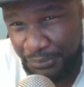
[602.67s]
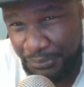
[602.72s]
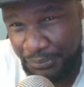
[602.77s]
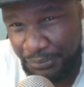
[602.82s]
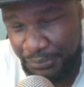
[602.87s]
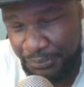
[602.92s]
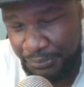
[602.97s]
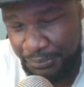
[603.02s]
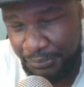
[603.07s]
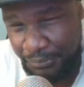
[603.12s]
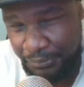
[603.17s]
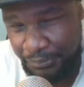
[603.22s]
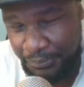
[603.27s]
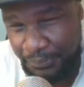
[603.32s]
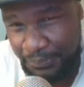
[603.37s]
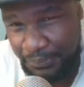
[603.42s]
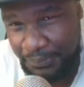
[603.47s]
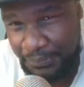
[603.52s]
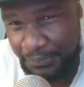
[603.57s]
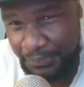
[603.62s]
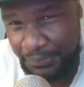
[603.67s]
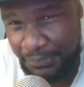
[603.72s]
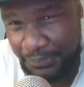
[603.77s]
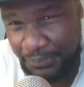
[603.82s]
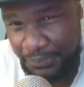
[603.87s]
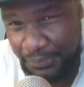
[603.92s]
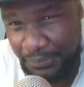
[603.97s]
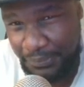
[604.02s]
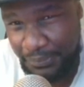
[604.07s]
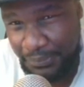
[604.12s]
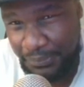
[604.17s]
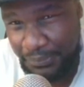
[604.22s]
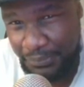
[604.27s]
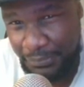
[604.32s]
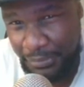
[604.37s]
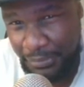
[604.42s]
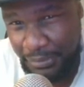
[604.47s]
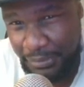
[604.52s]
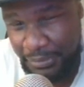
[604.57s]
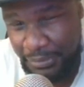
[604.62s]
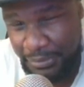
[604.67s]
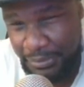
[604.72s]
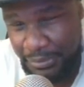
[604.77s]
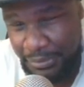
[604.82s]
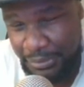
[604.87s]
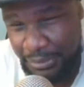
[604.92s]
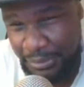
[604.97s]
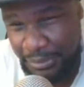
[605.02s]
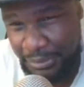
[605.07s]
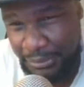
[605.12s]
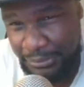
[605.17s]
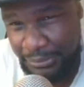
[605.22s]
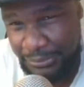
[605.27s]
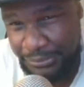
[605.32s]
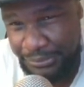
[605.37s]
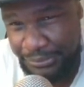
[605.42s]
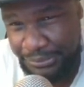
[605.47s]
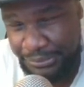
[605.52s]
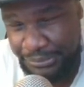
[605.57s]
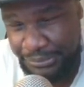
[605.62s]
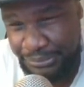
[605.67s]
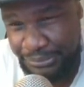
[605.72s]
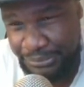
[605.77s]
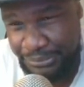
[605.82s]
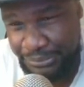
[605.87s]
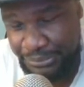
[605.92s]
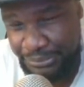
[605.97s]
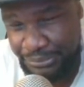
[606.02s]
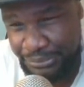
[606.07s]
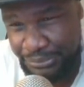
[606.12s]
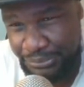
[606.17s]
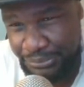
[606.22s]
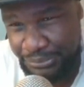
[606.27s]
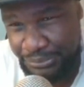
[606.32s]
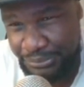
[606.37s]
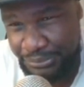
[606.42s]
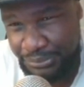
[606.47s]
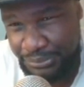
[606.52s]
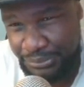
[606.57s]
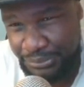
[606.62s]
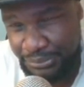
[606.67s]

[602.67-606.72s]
No words are spoken by the person on screen.